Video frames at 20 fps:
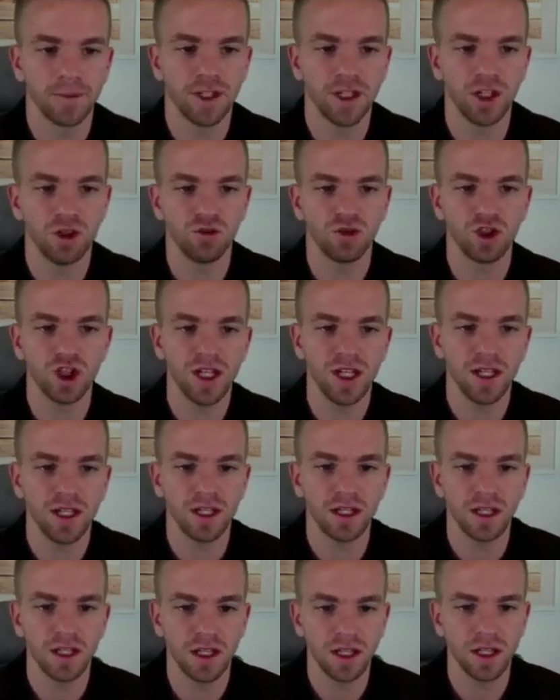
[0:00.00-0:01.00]

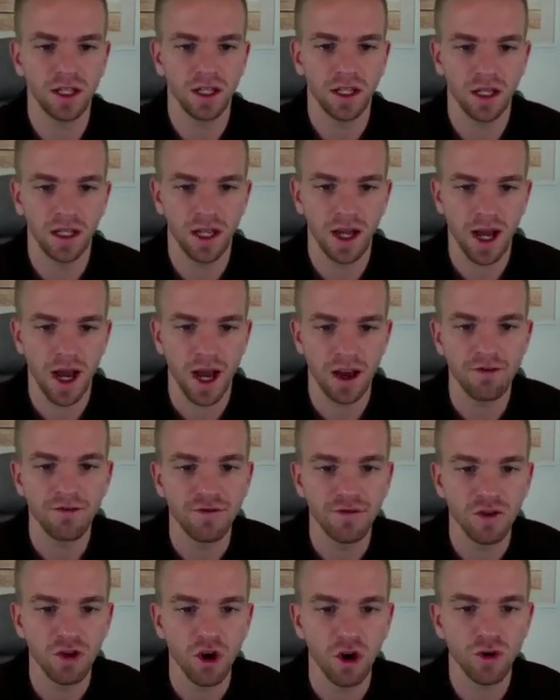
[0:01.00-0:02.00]
Eugene, I've
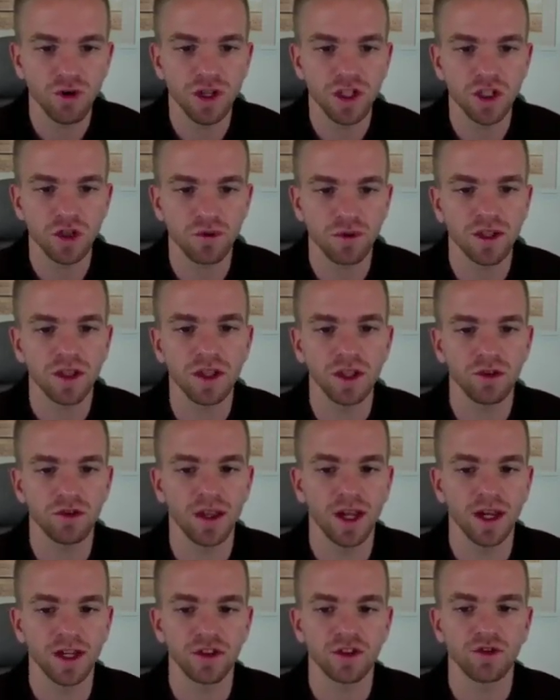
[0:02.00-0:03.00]
noticed with you
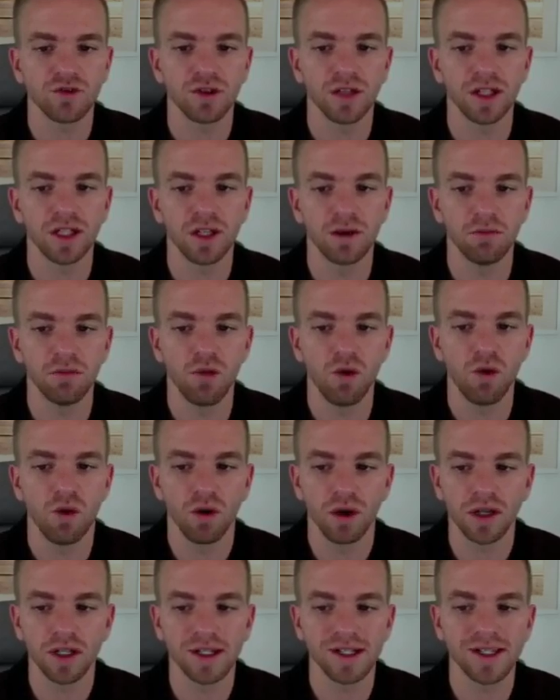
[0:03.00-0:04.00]
that it's really
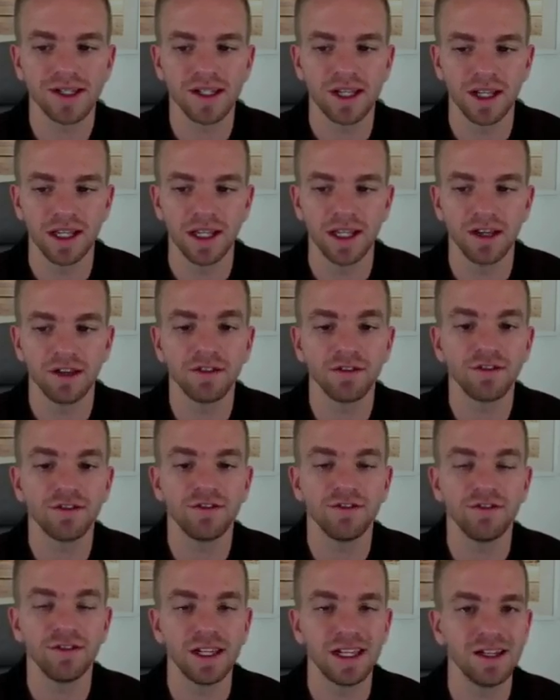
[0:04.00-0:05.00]
important to get
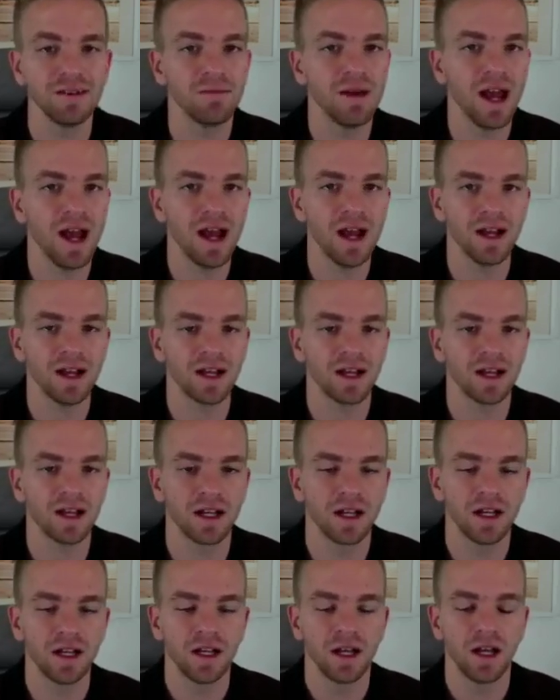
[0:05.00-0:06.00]
feedback
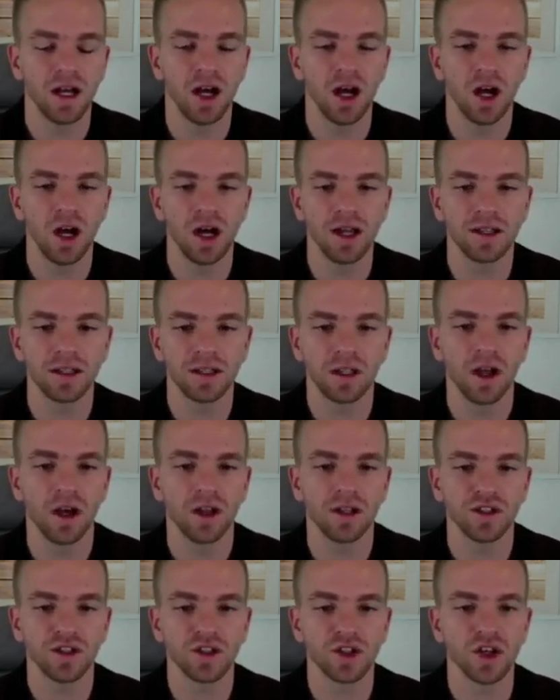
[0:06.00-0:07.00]

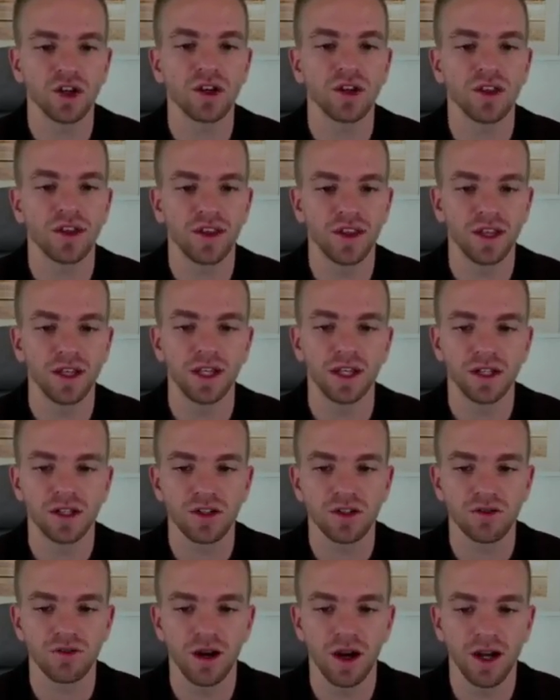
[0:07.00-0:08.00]
on certain
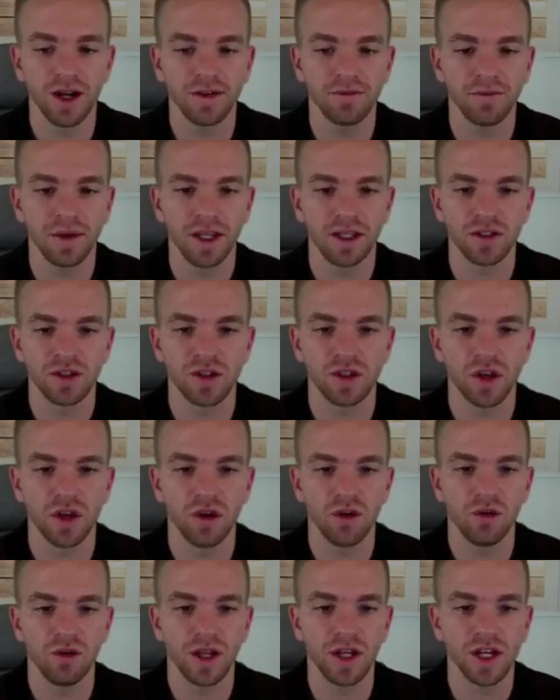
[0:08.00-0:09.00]
things, right? And
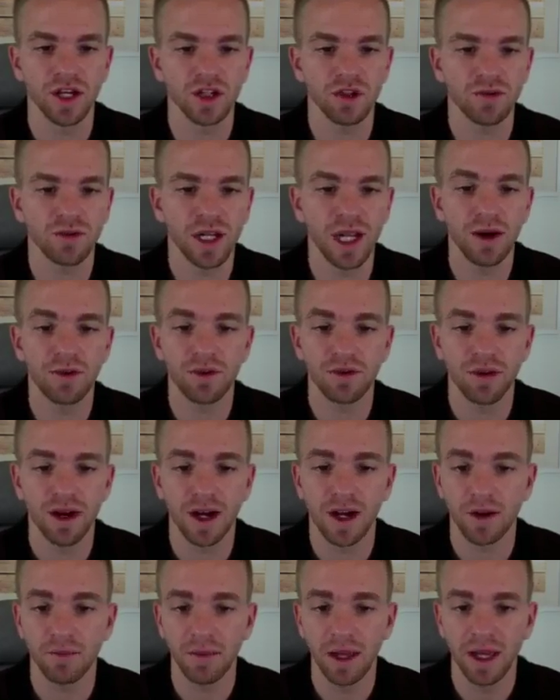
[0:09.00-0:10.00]
so here's what I would
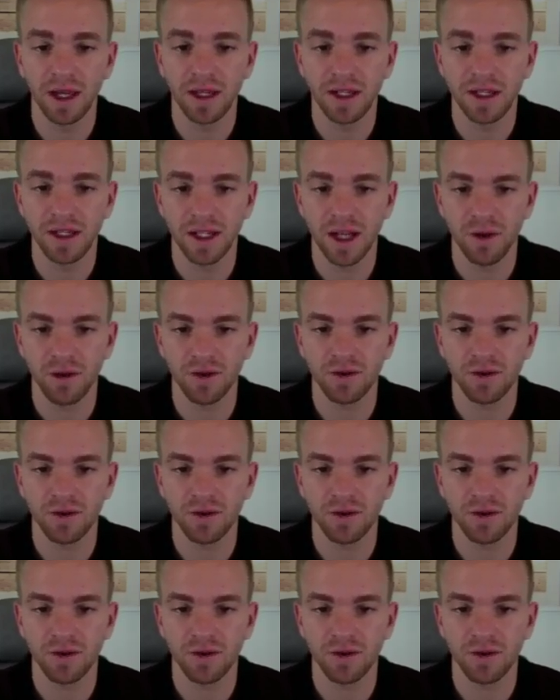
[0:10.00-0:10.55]
recommend is